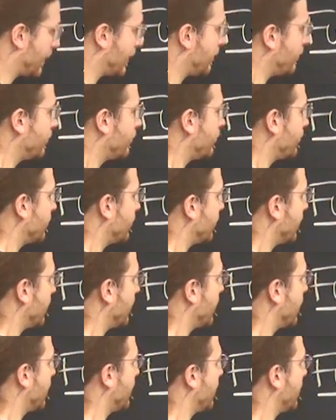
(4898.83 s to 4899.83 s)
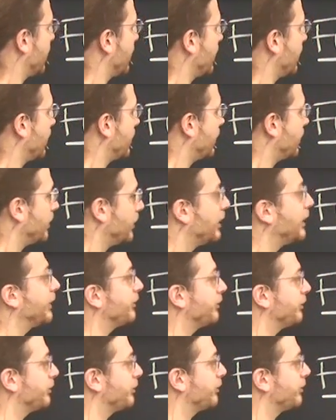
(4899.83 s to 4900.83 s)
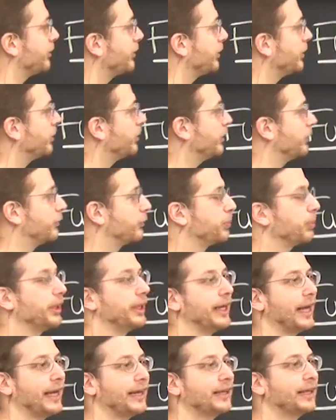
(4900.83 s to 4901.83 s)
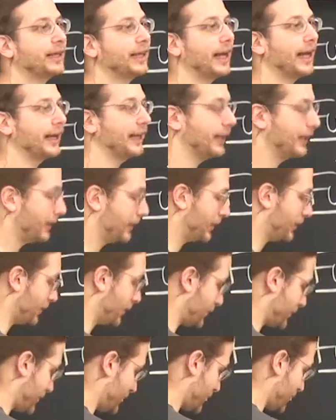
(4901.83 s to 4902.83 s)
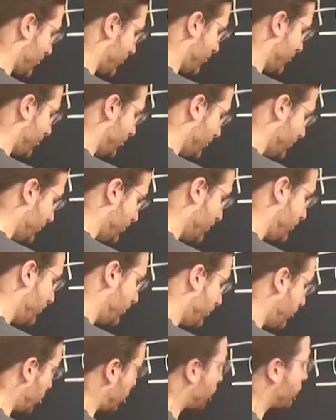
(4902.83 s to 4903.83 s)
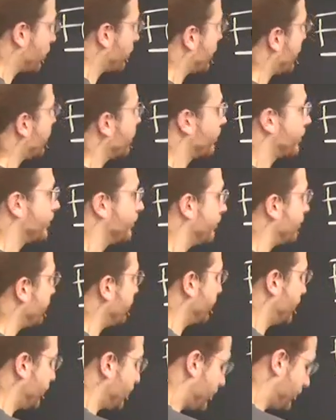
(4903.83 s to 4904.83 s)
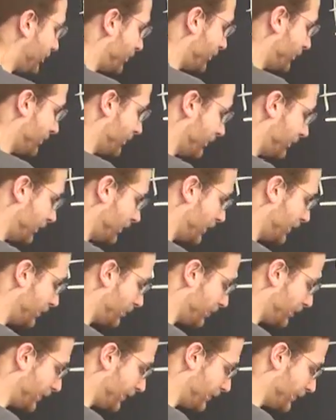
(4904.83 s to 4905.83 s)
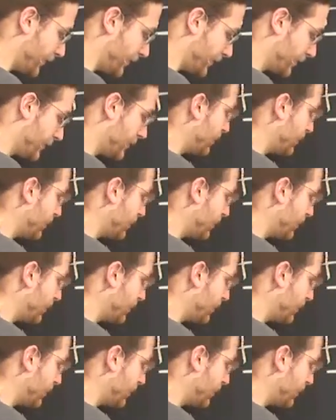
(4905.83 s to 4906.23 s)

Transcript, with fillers: Can you do uh, lists with split and concatenate in constant time, functionally or confluently, persistently, or whatever?